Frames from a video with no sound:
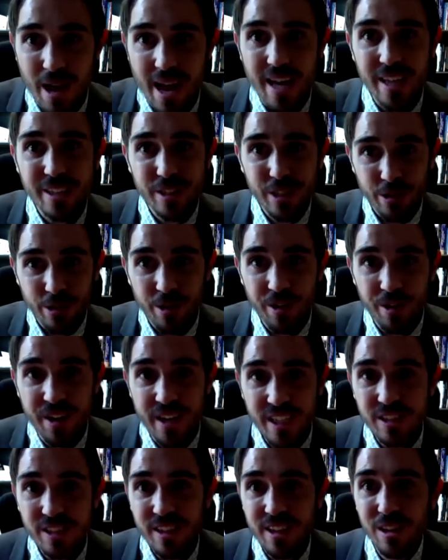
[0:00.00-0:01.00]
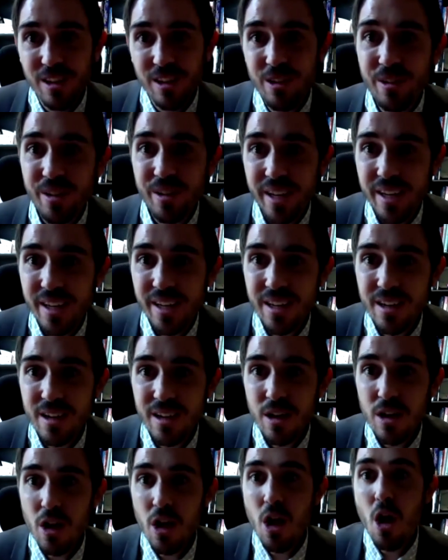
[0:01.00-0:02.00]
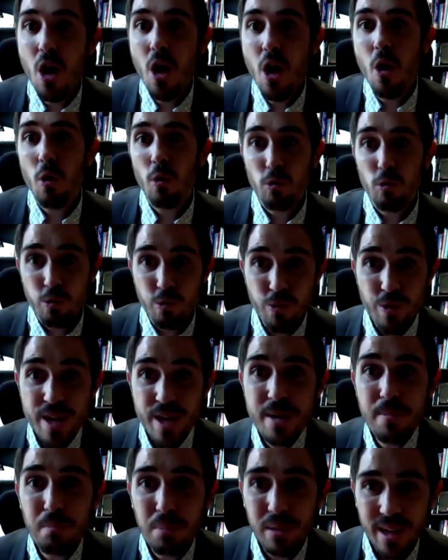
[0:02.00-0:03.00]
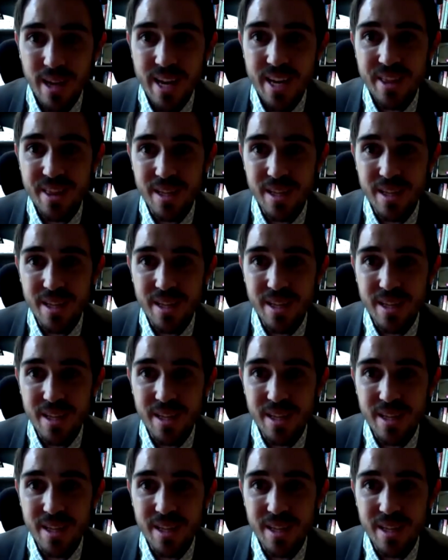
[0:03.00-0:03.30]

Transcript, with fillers: as you're initially learning replayed